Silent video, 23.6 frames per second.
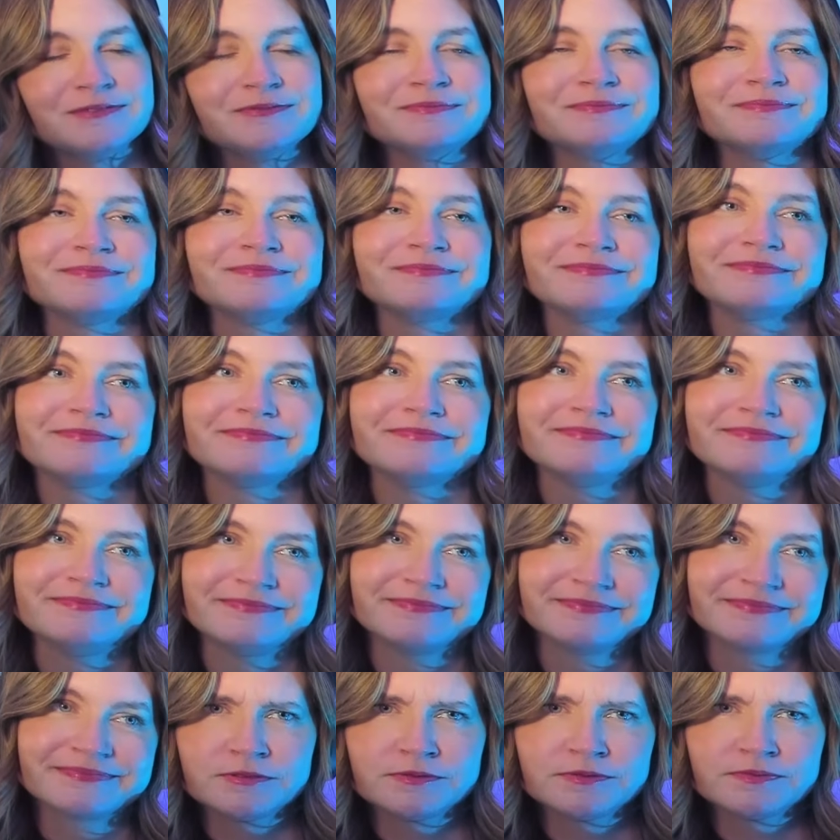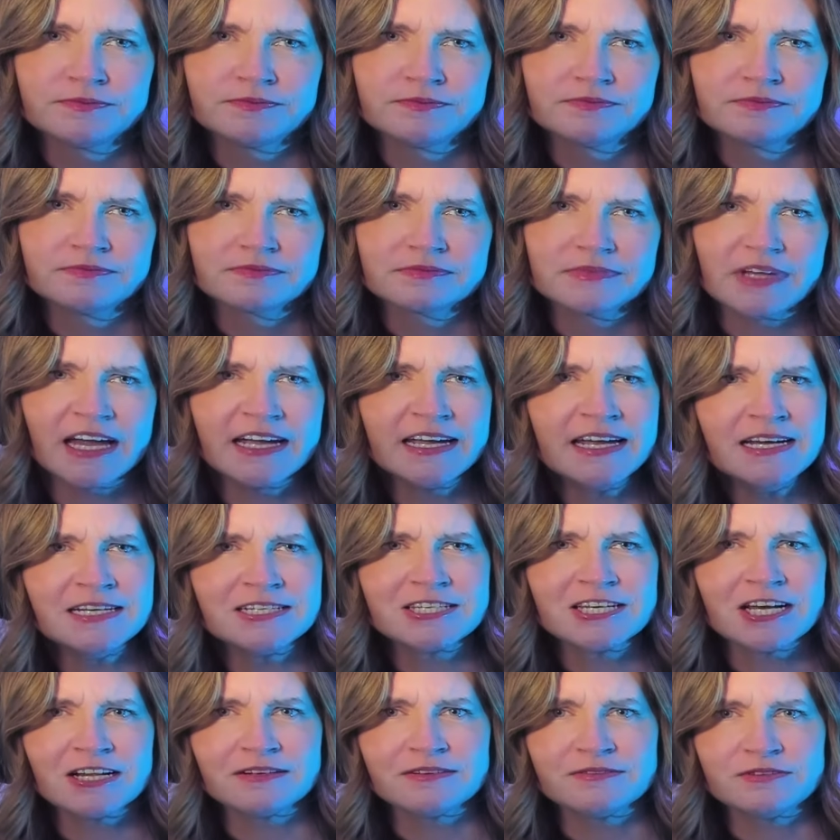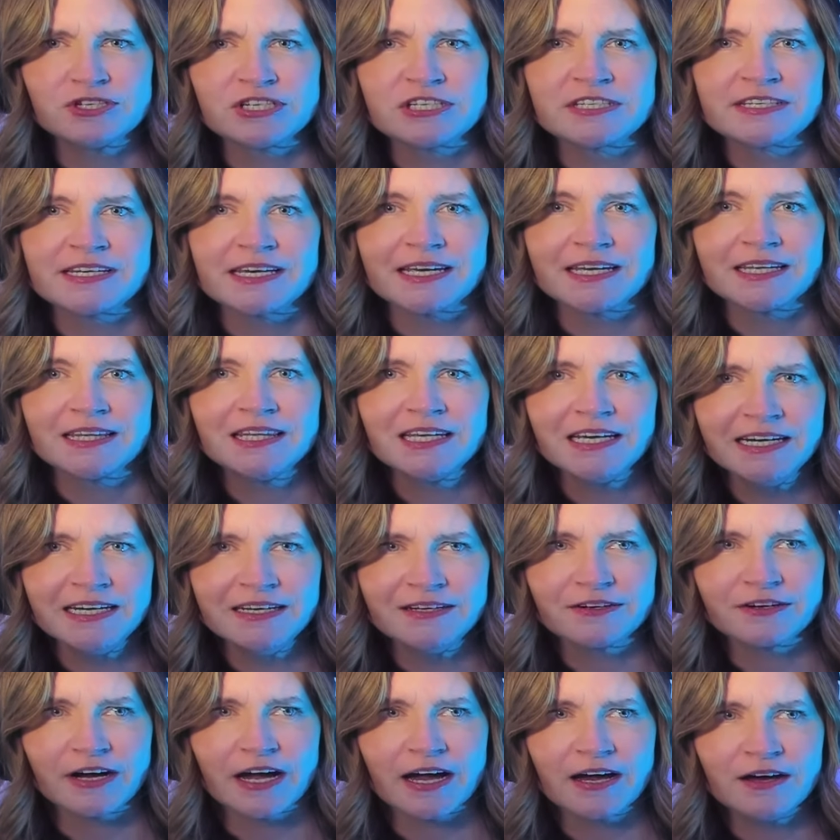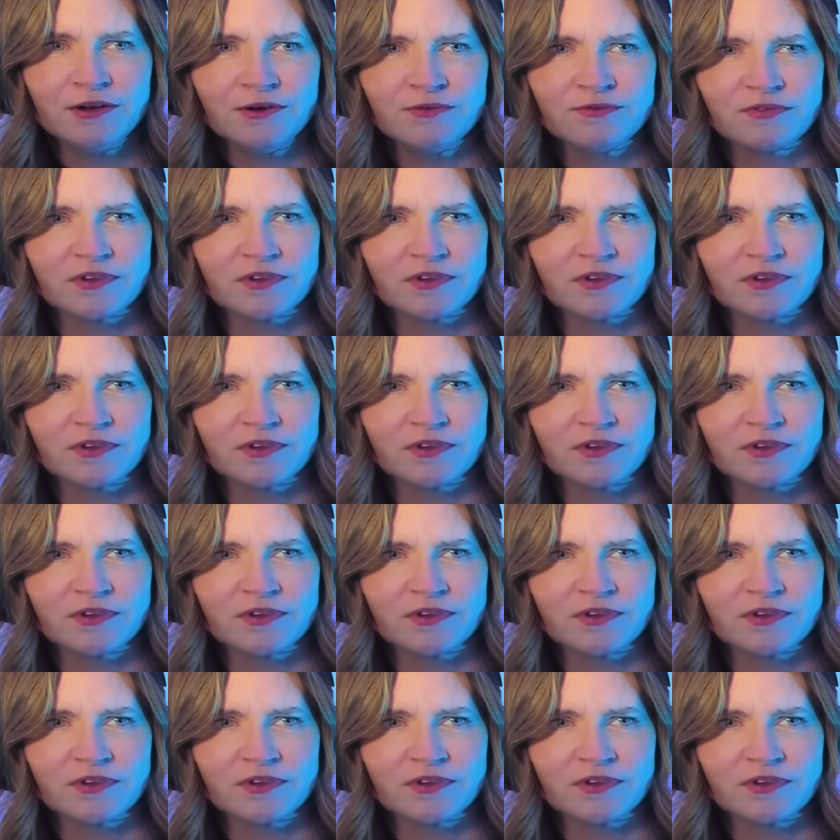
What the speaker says: I can't tell if she's in line or out of